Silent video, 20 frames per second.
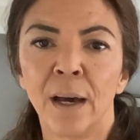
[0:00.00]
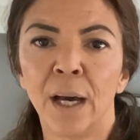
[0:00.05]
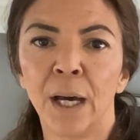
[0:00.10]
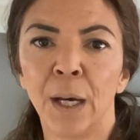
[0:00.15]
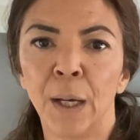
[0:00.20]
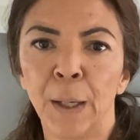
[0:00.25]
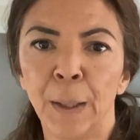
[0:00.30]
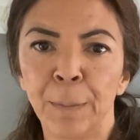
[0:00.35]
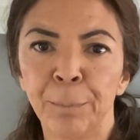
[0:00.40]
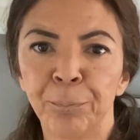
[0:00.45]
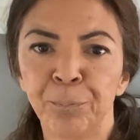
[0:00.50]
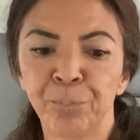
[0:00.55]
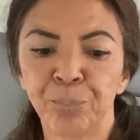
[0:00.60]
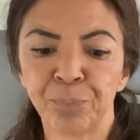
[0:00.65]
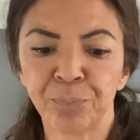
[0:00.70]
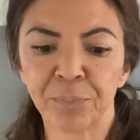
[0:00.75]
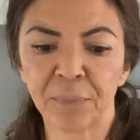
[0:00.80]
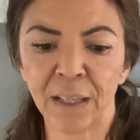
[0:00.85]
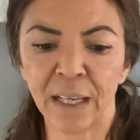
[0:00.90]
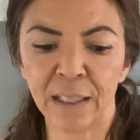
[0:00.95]
And
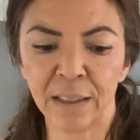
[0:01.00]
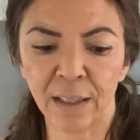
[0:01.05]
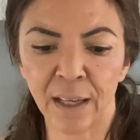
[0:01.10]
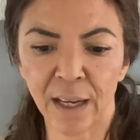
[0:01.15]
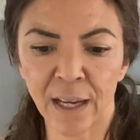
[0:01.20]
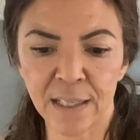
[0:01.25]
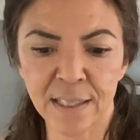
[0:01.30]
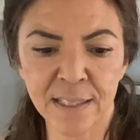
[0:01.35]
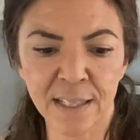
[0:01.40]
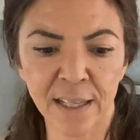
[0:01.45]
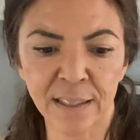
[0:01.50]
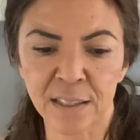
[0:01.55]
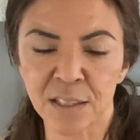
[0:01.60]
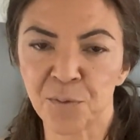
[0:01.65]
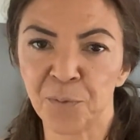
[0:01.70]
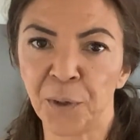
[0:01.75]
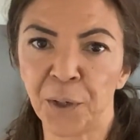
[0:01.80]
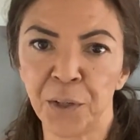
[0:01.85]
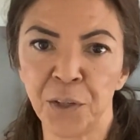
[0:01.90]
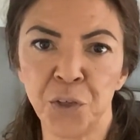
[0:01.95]
like I said,
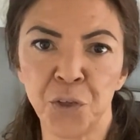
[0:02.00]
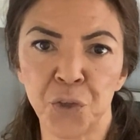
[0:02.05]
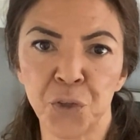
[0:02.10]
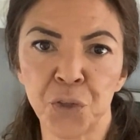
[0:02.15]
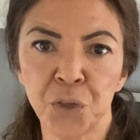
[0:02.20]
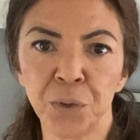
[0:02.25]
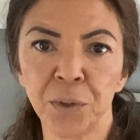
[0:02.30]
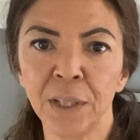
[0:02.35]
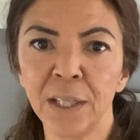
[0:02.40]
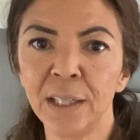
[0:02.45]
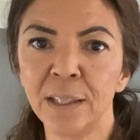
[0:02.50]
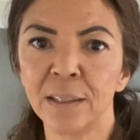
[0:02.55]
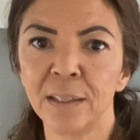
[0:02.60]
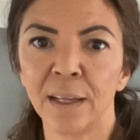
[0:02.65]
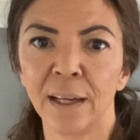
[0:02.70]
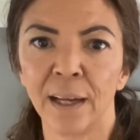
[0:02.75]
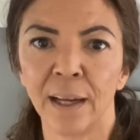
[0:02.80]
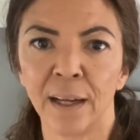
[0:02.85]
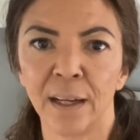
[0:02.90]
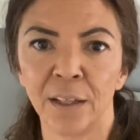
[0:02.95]
it's very discreet,
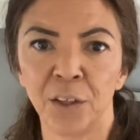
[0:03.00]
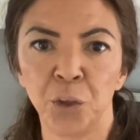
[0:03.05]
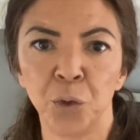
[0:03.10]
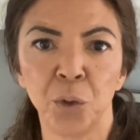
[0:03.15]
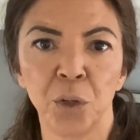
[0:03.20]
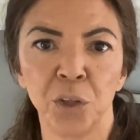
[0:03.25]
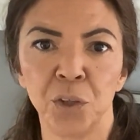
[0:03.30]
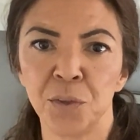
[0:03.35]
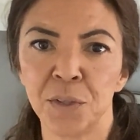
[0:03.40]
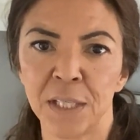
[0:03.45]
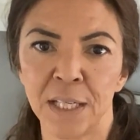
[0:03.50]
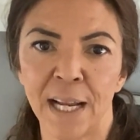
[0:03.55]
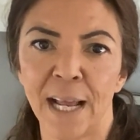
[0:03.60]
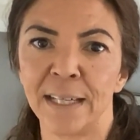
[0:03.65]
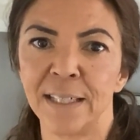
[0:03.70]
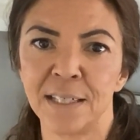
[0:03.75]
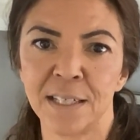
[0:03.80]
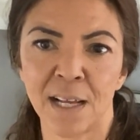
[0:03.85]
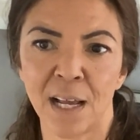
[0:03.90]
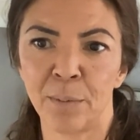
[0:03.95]
and you can use it
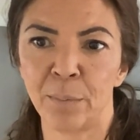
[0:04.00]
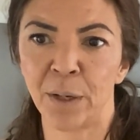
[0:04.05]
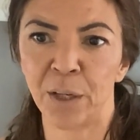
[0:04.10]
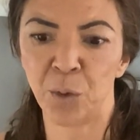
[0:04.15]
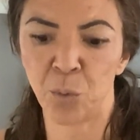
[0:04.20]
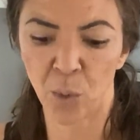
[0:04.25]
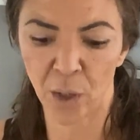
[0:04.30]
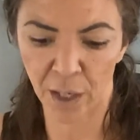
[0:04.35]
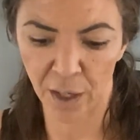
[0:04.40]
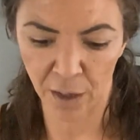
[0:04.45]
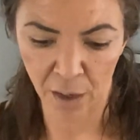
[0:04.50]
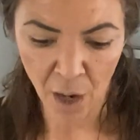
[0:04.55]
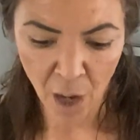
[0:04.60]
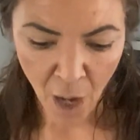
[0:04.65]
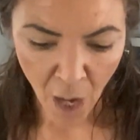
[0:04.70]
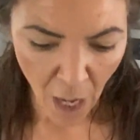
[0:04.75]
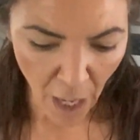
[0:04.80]
anytime, anywhere.